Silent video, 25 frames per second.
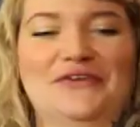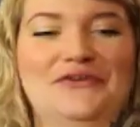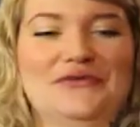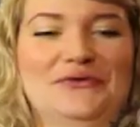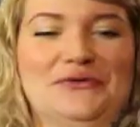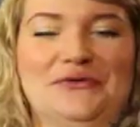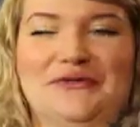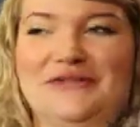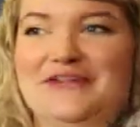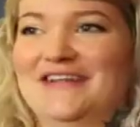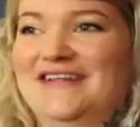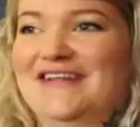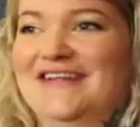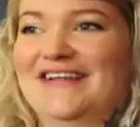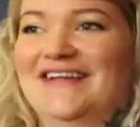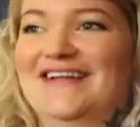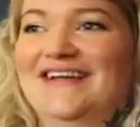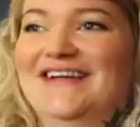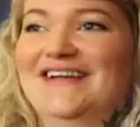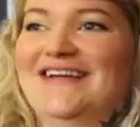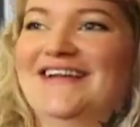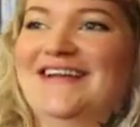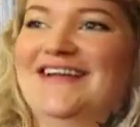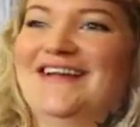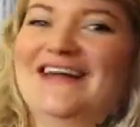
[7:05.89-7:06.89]
cool. Mm.
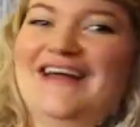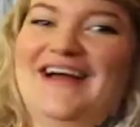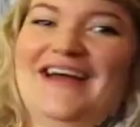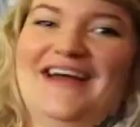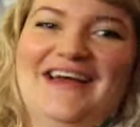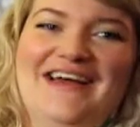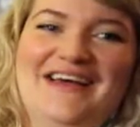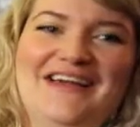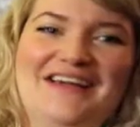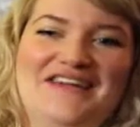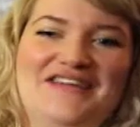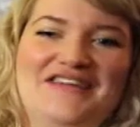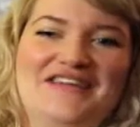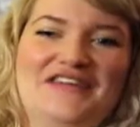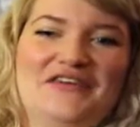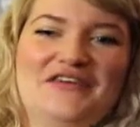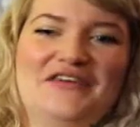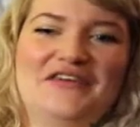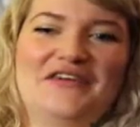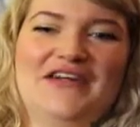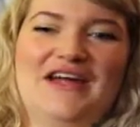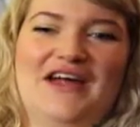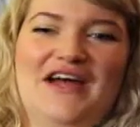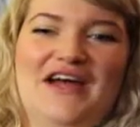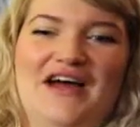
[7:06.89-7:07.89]
And
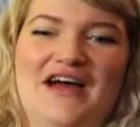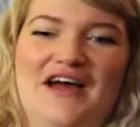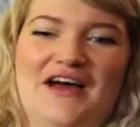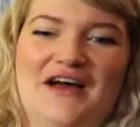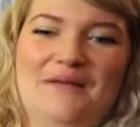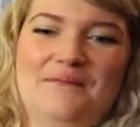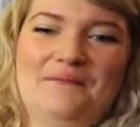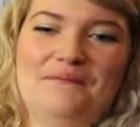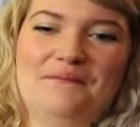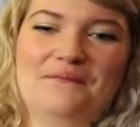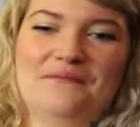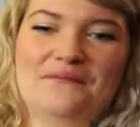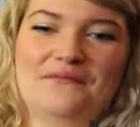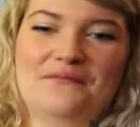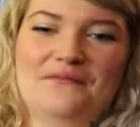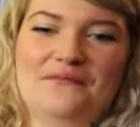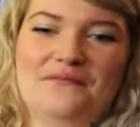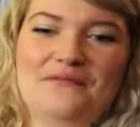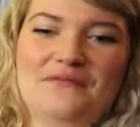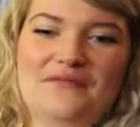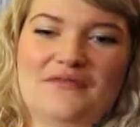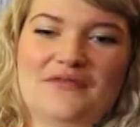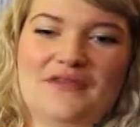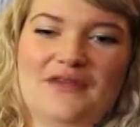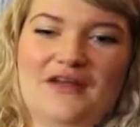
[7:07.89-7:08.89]
so um,
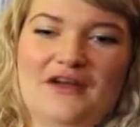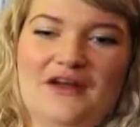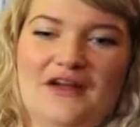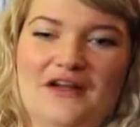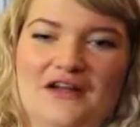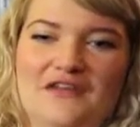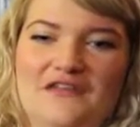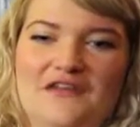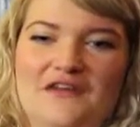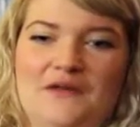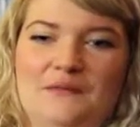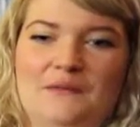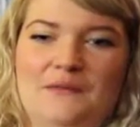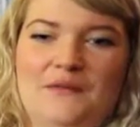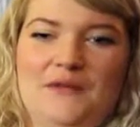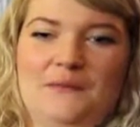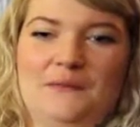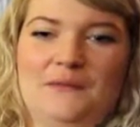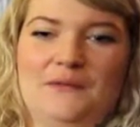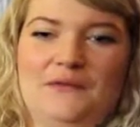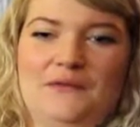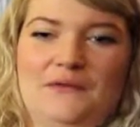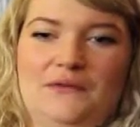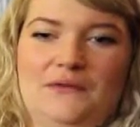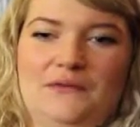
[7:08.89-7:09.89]
I think
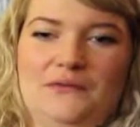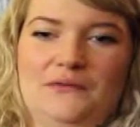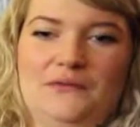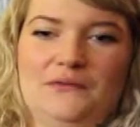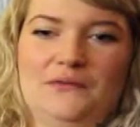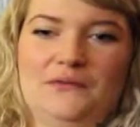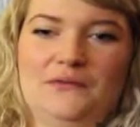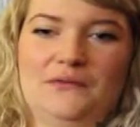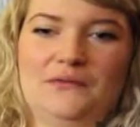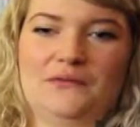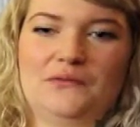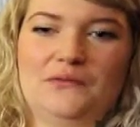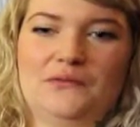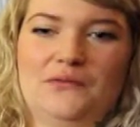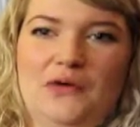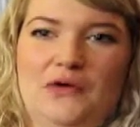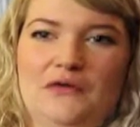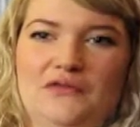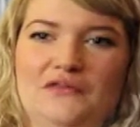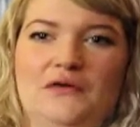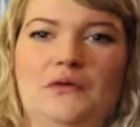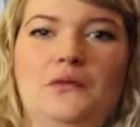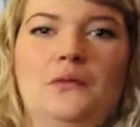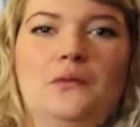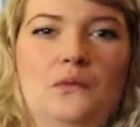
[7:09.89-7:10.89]
people
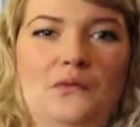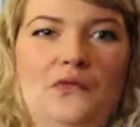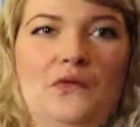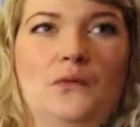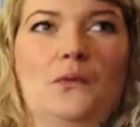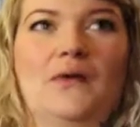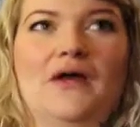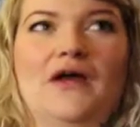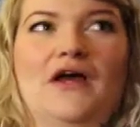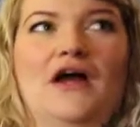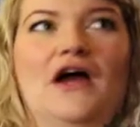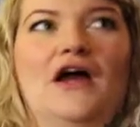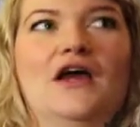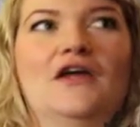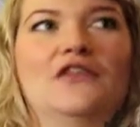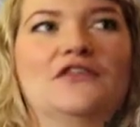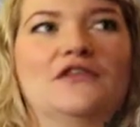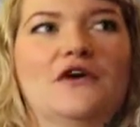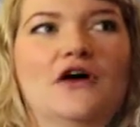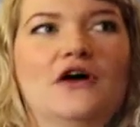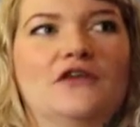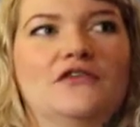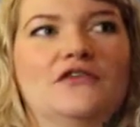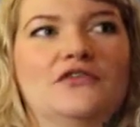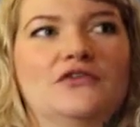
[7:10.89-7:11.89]
also, the way I
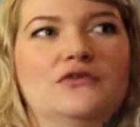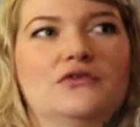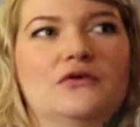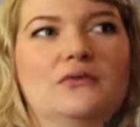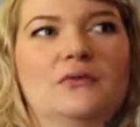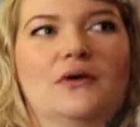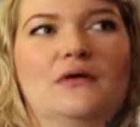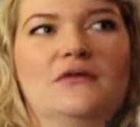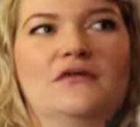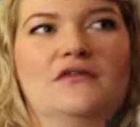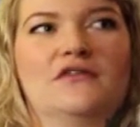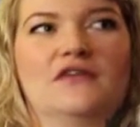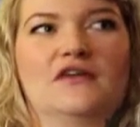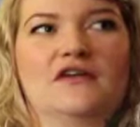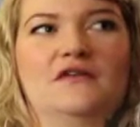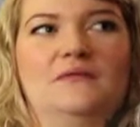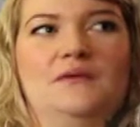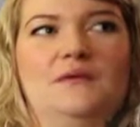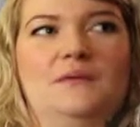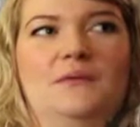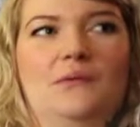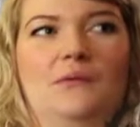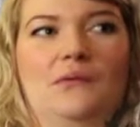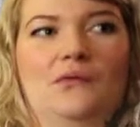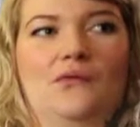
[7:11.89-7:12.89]
thought too about six
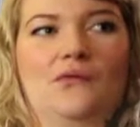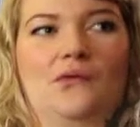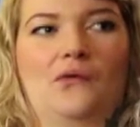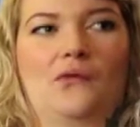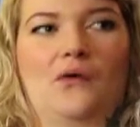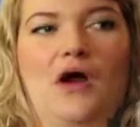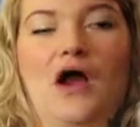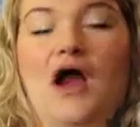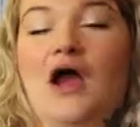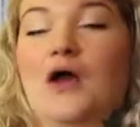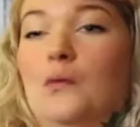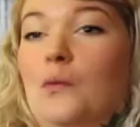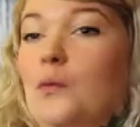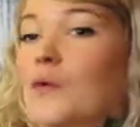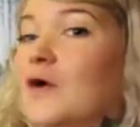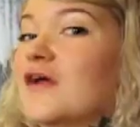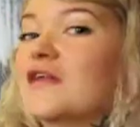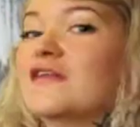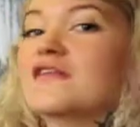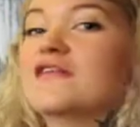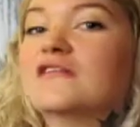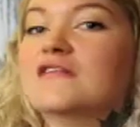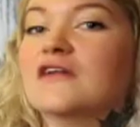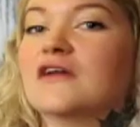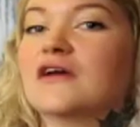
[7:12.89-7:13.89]
people before I
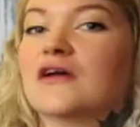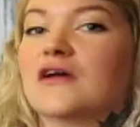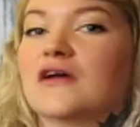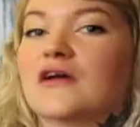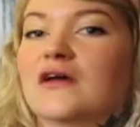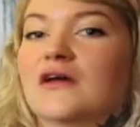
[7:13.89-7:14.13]
was sick